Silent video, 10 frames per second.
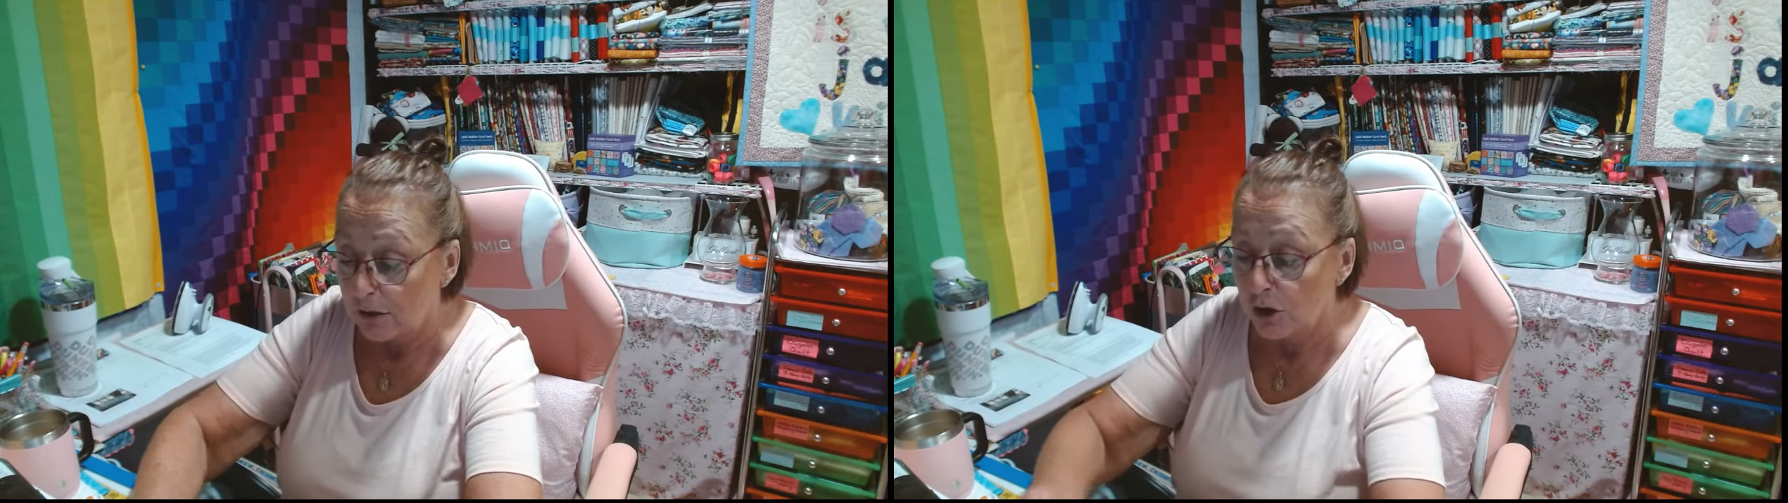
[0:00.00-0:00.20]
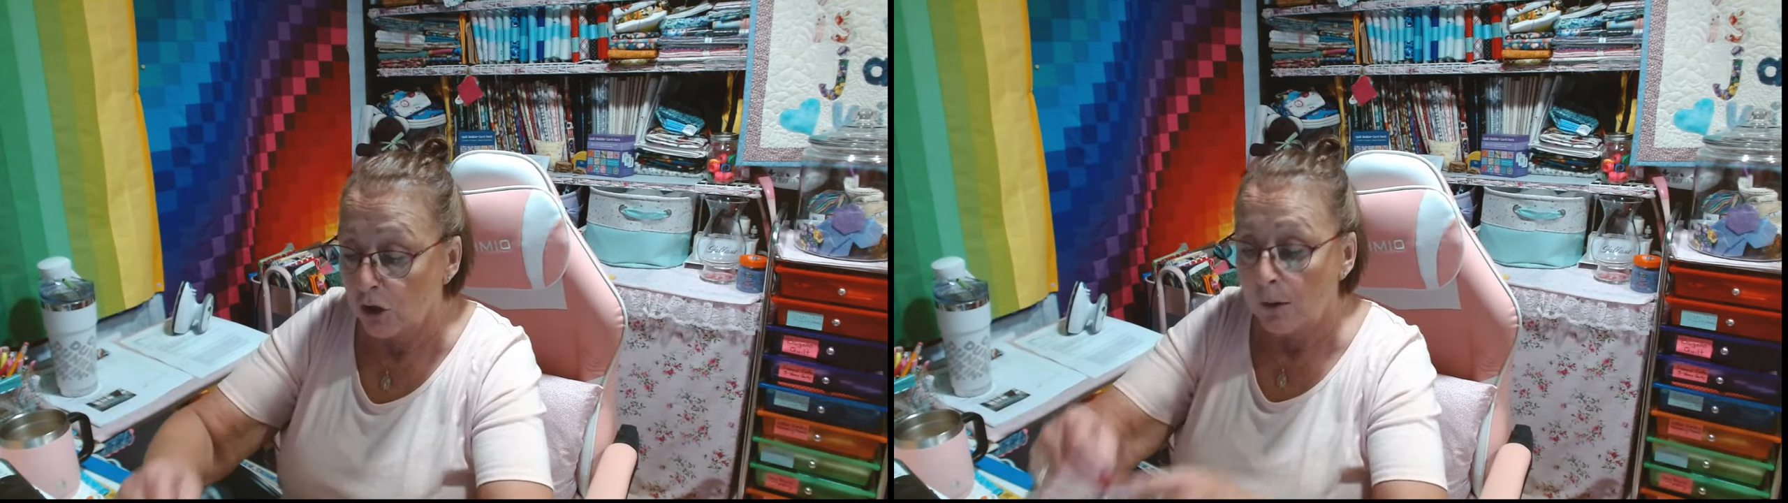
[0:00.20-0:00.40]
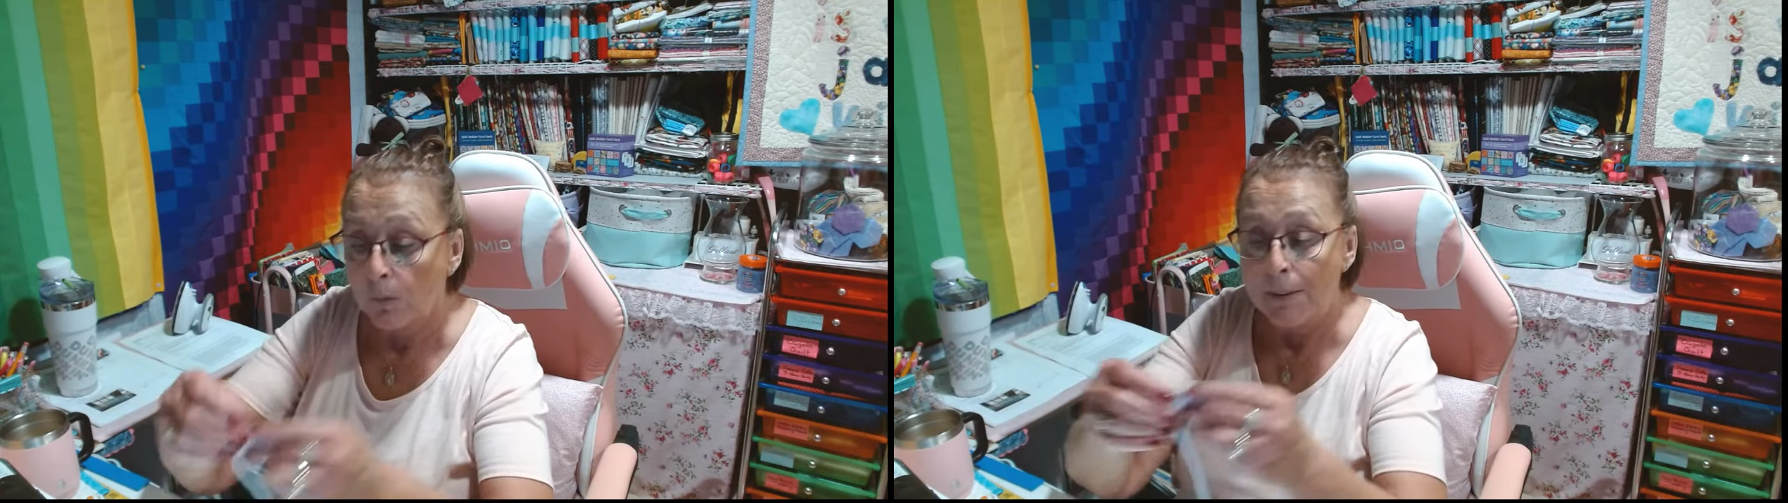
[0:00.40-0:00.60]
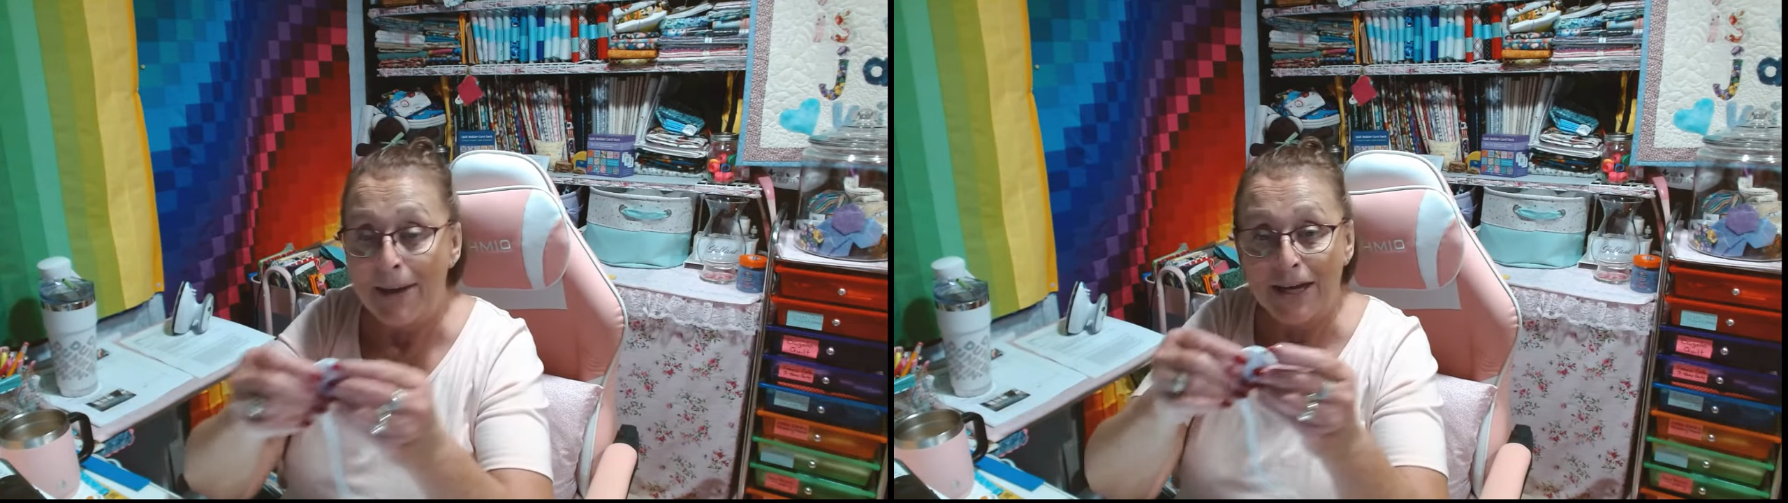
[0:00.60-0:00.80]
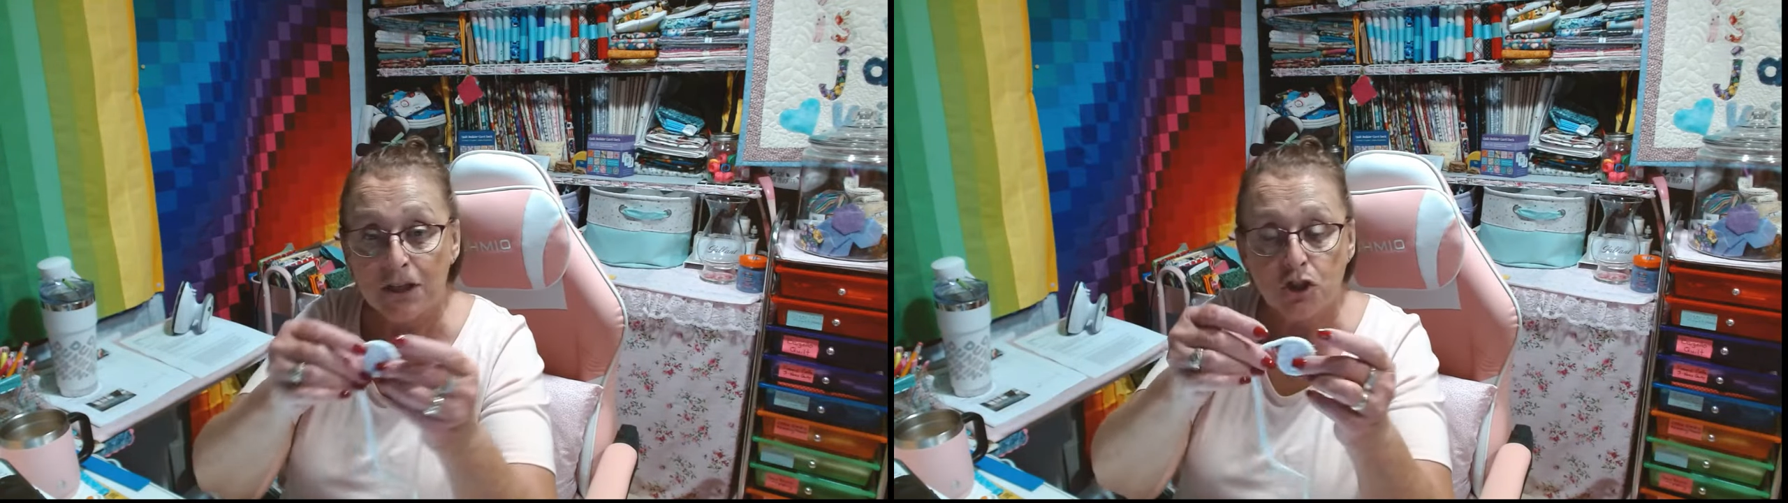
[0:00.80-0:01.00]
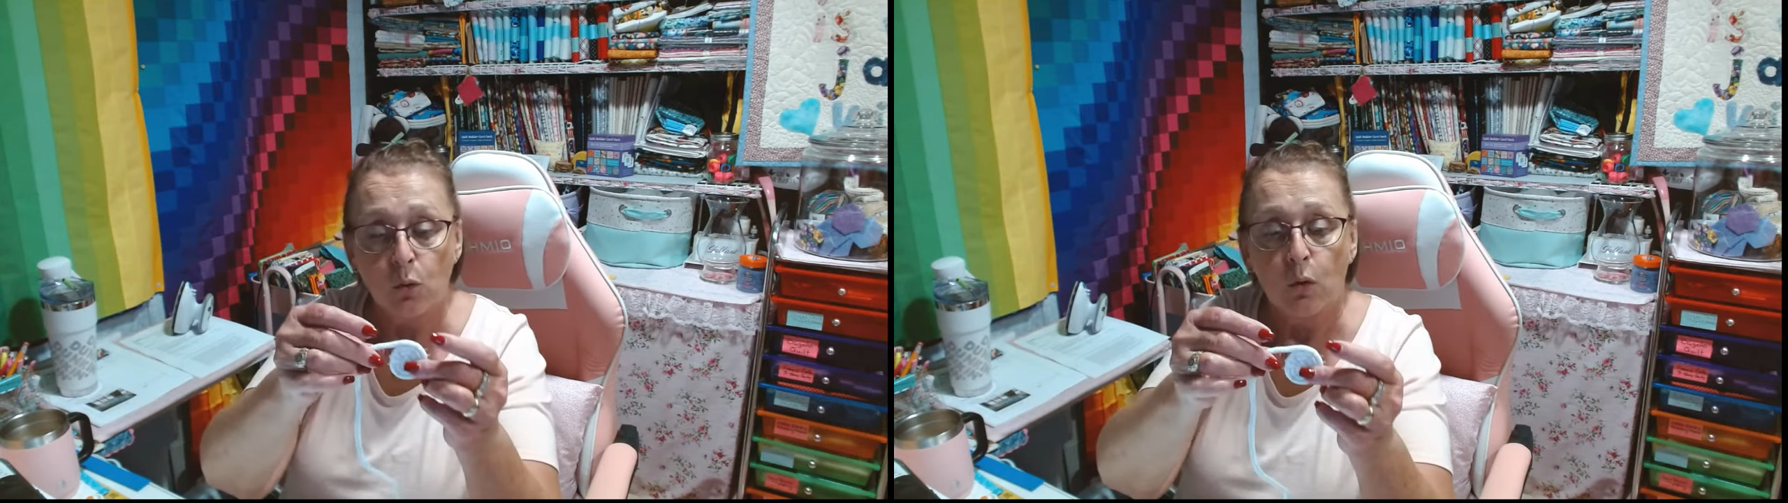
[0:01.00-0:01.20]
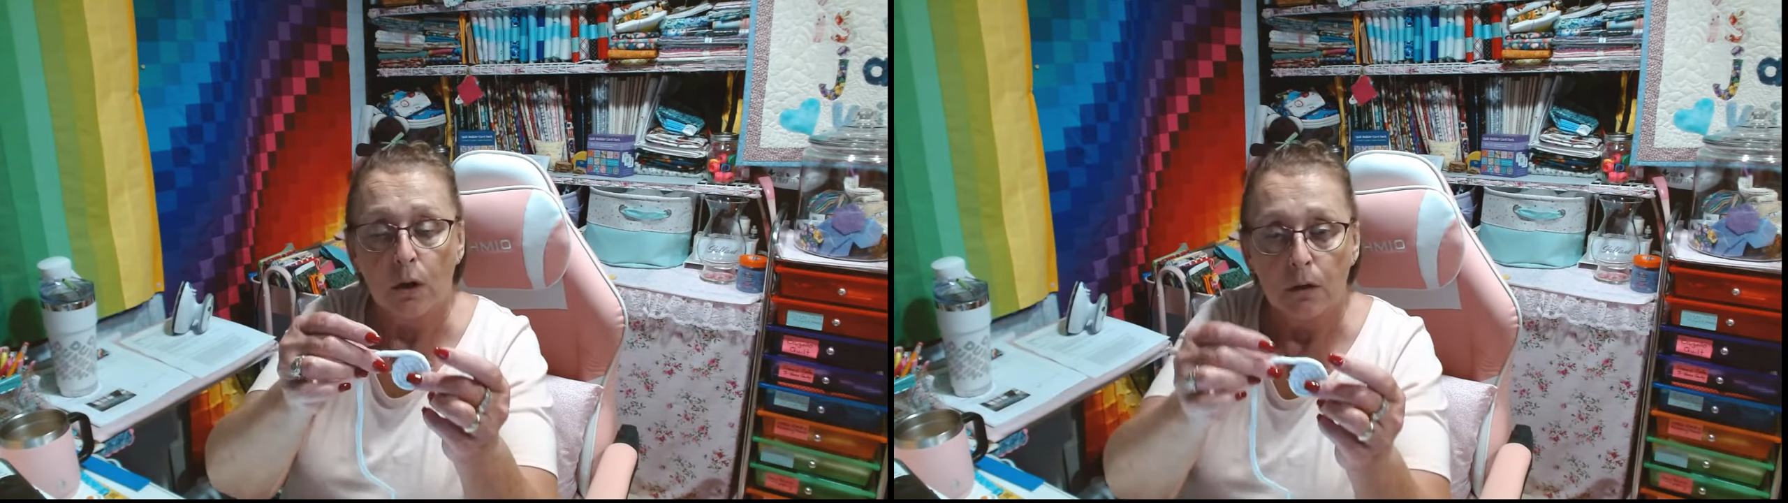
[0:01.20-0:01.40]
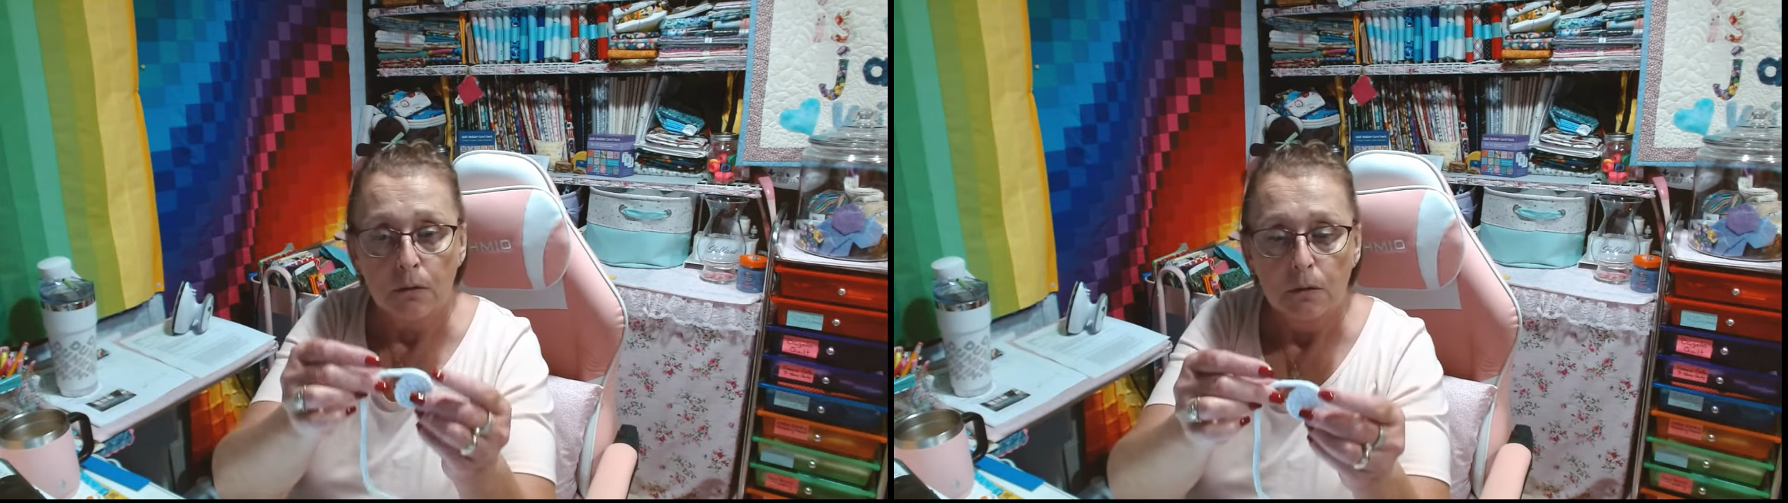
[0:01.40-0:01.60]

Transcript: you're going to want to make sure